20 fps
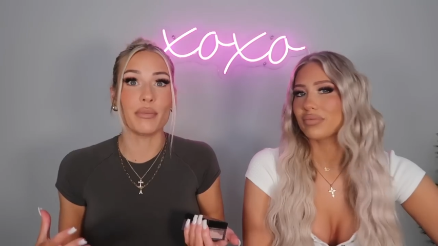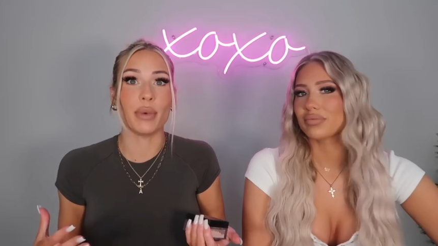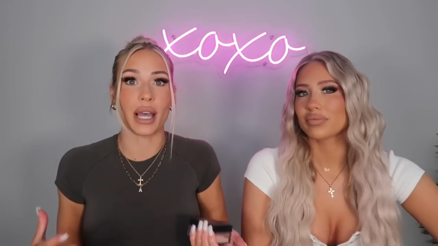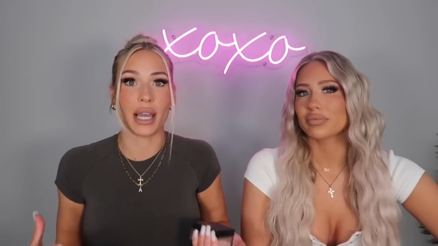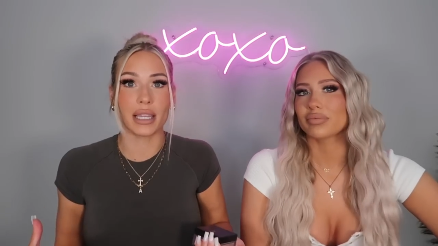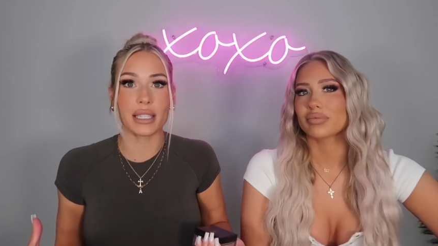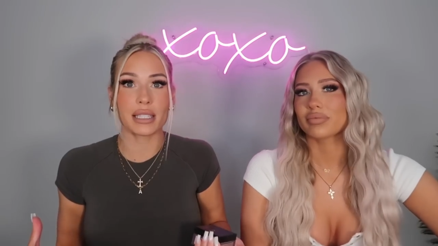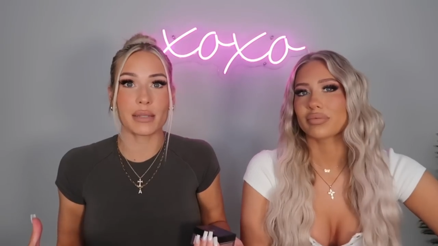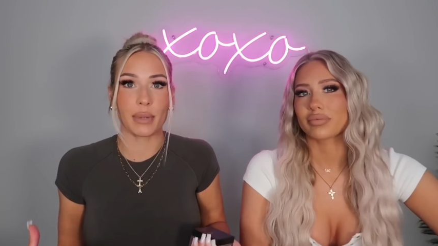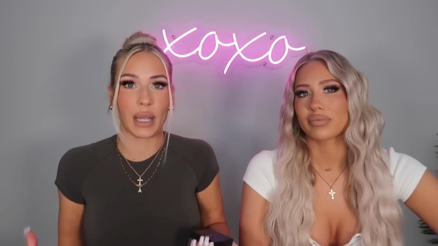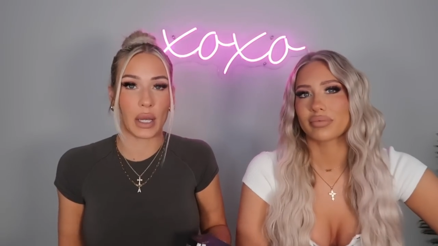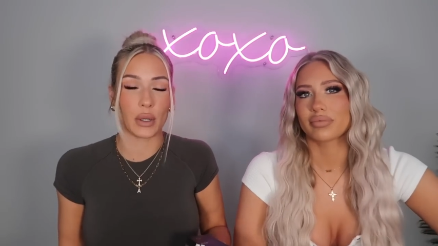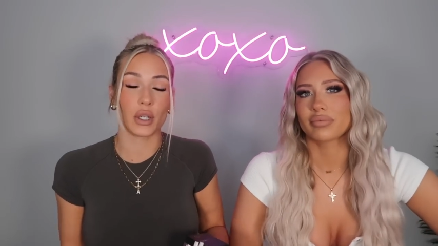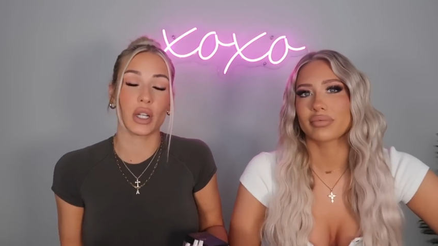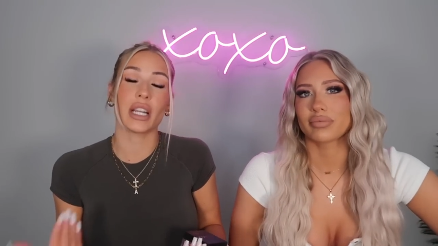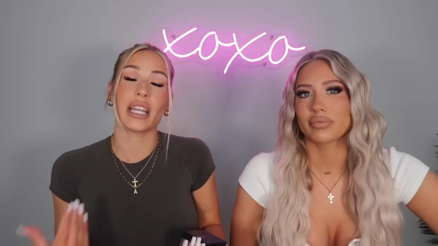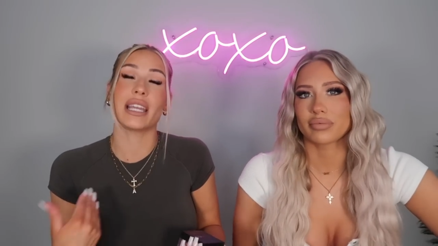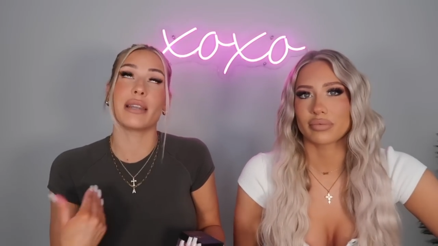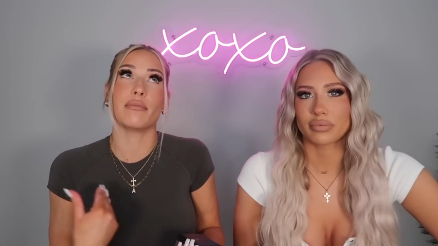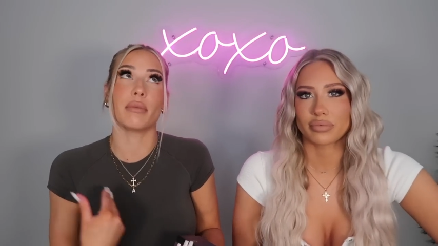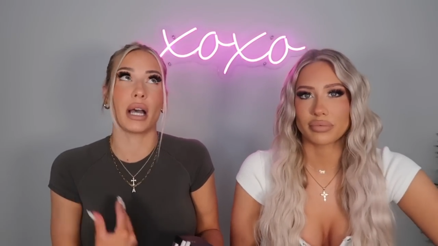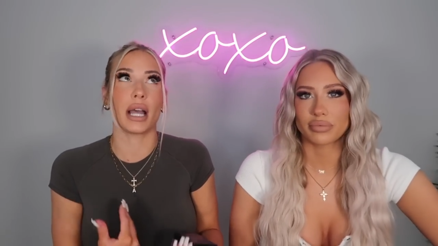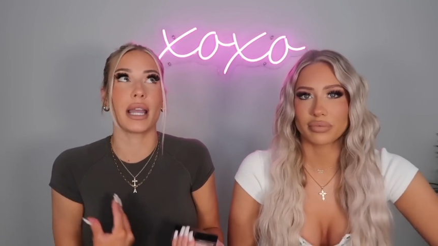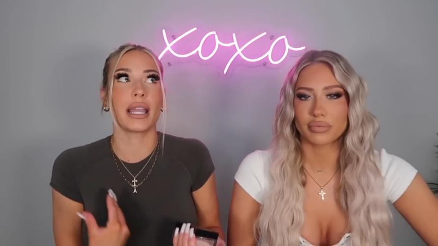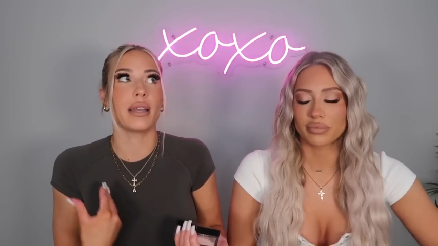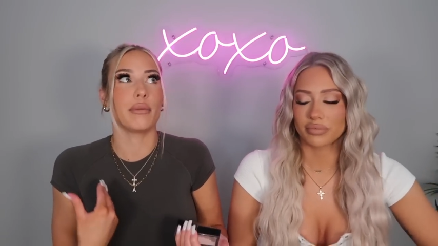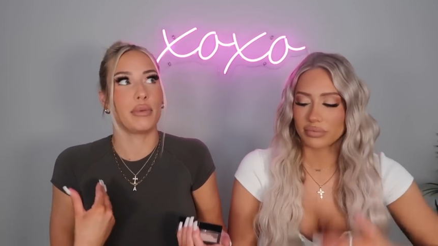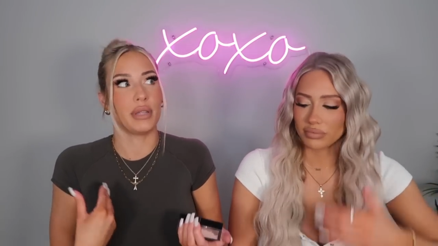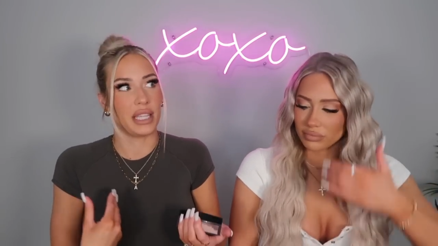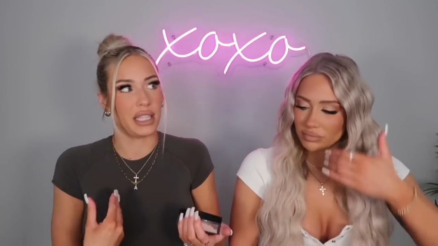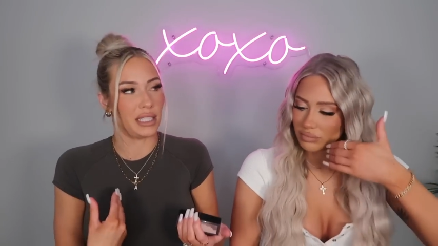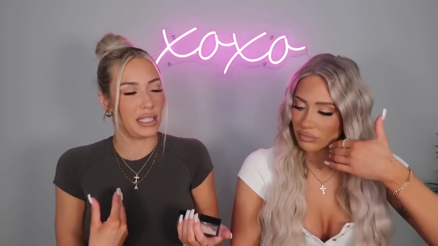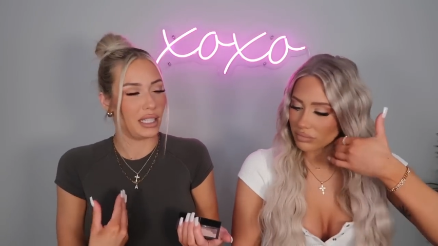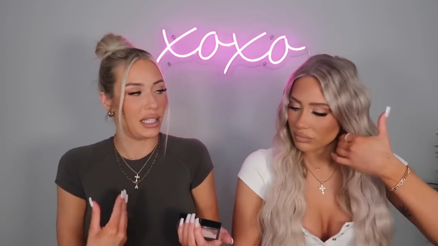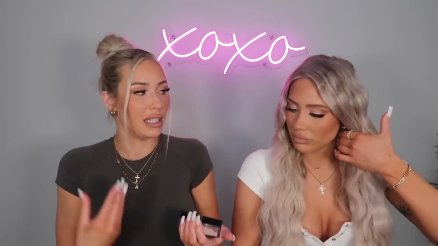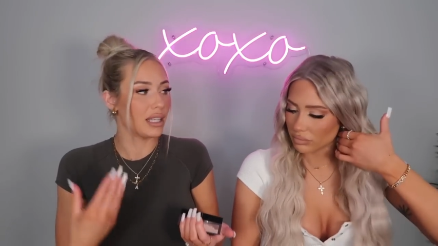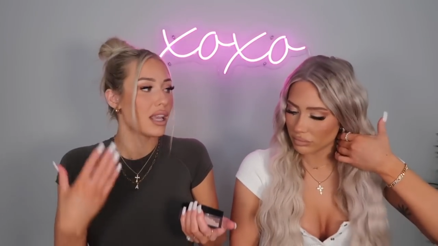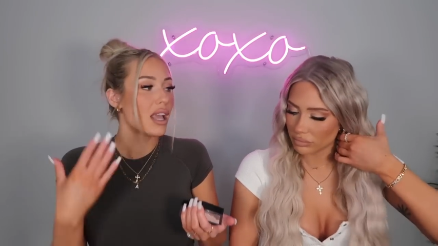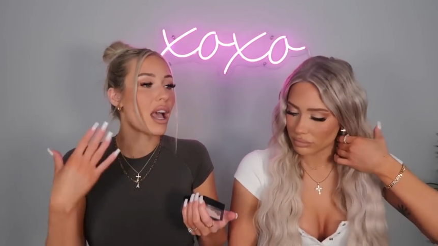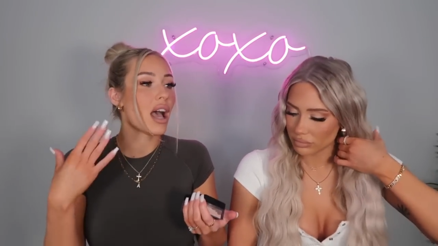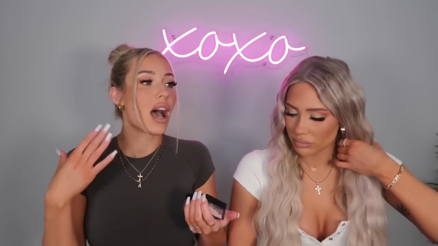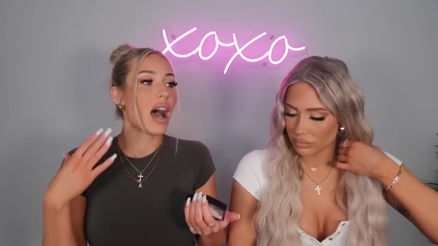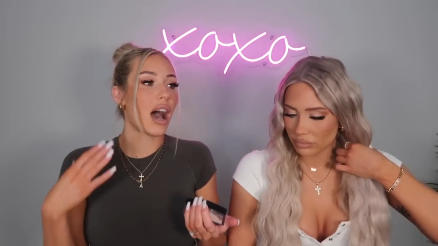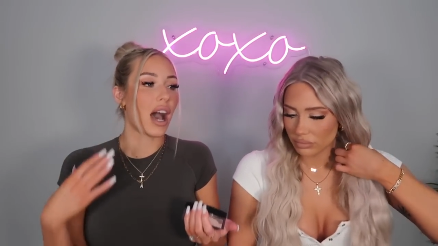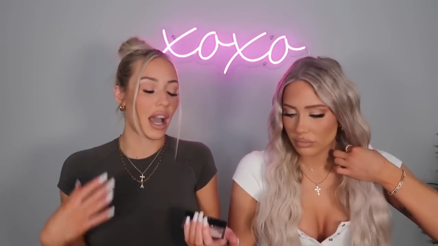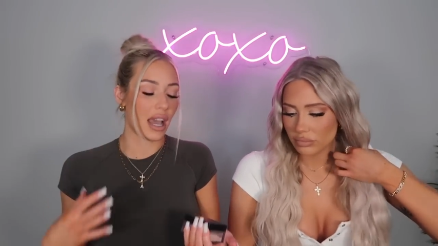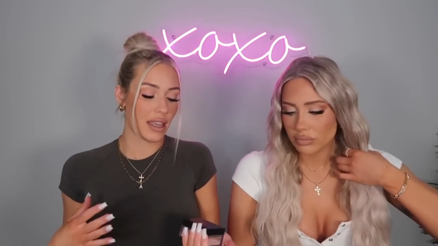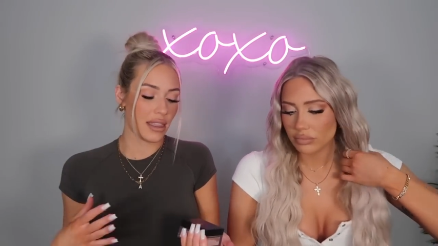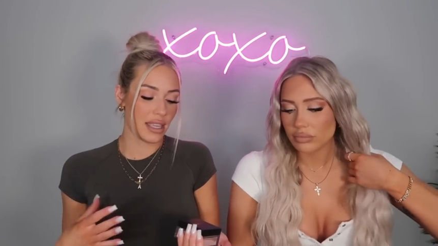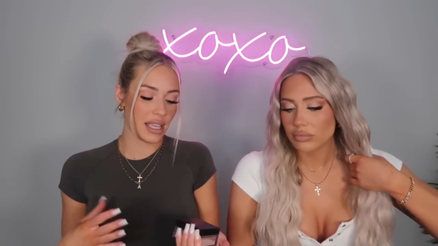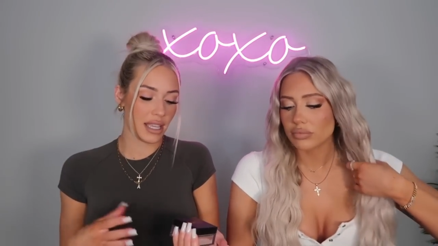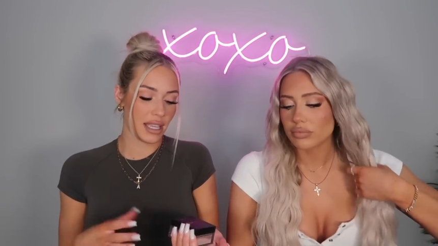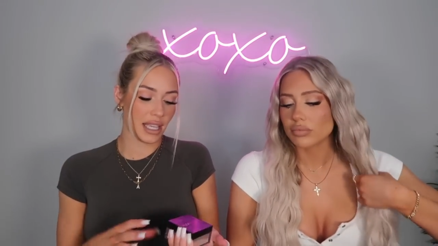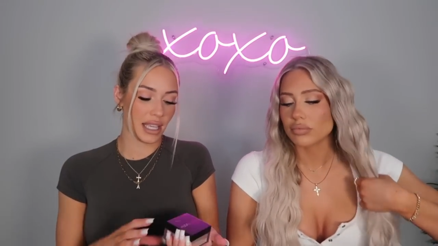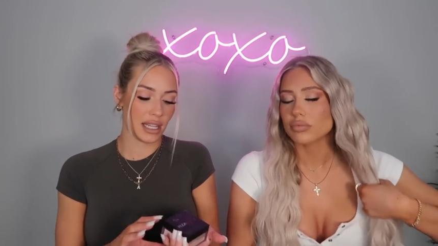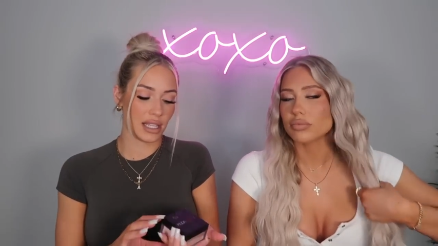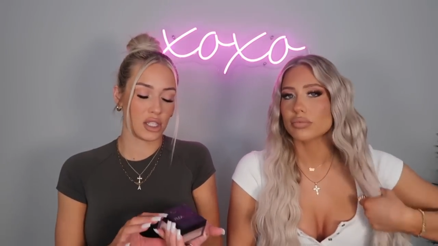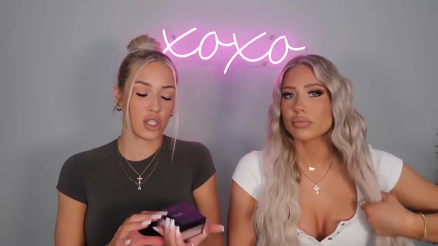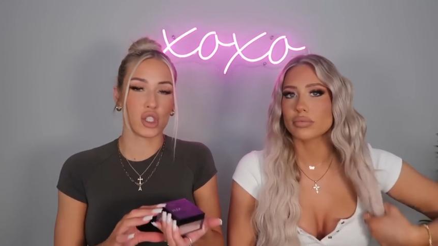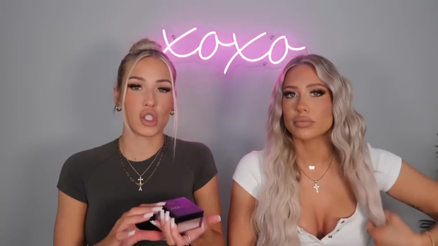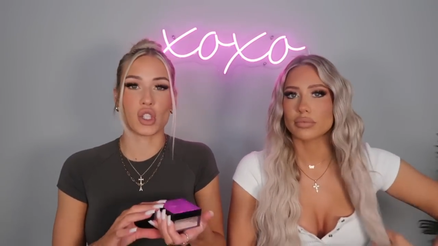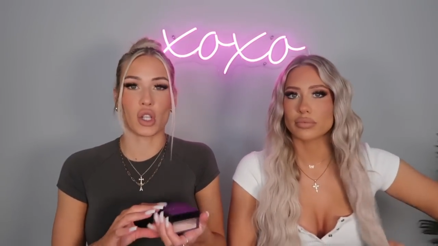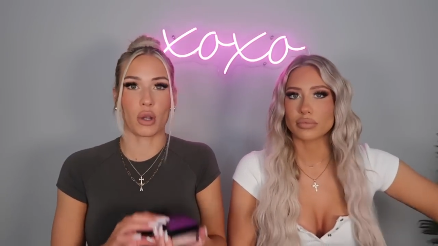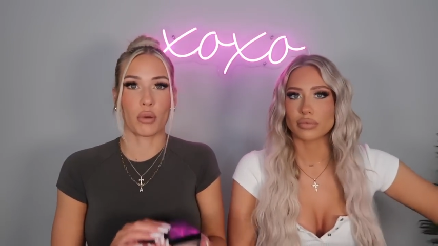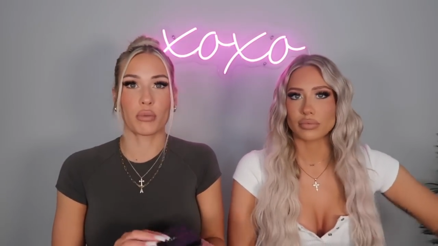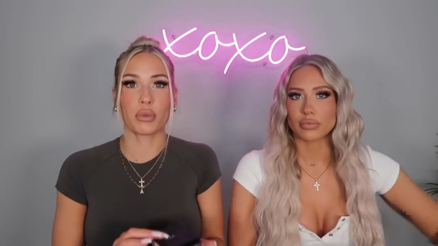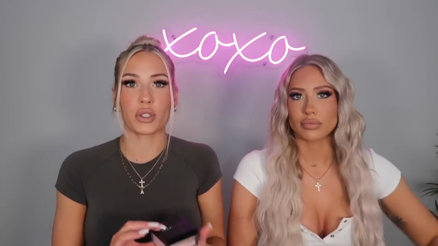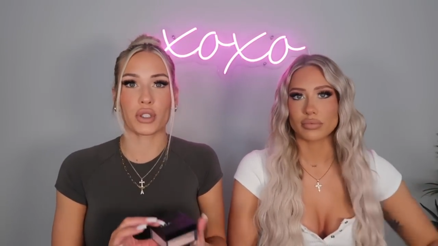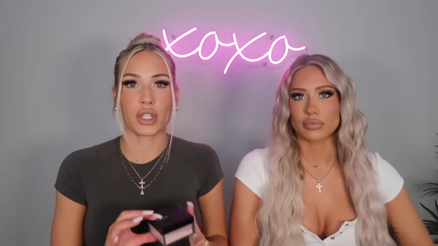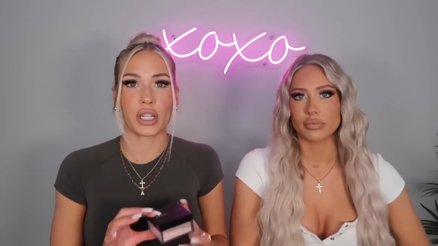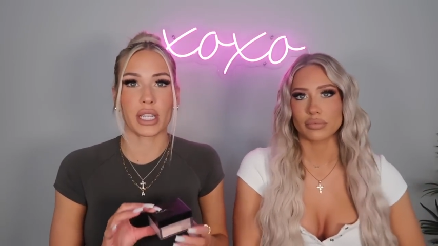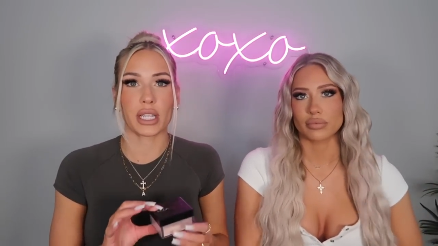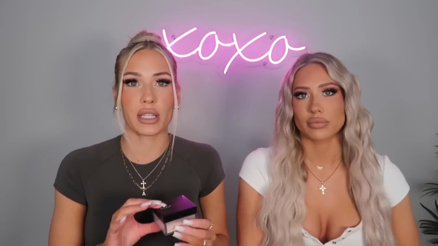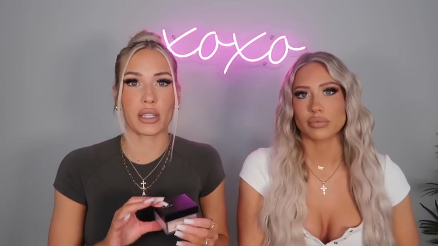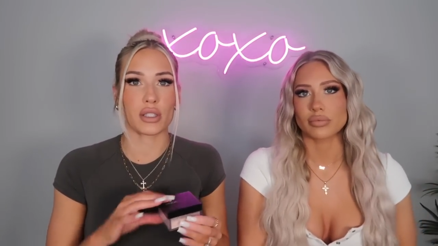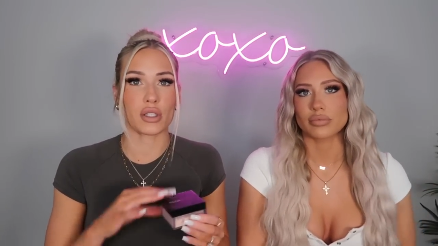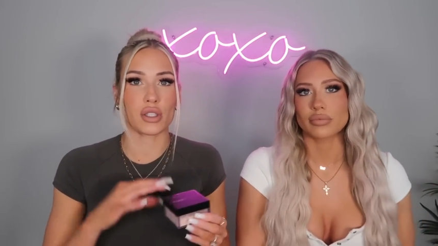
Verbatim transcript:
Speaker 1: best powder in my opinion. I think it is so blurring,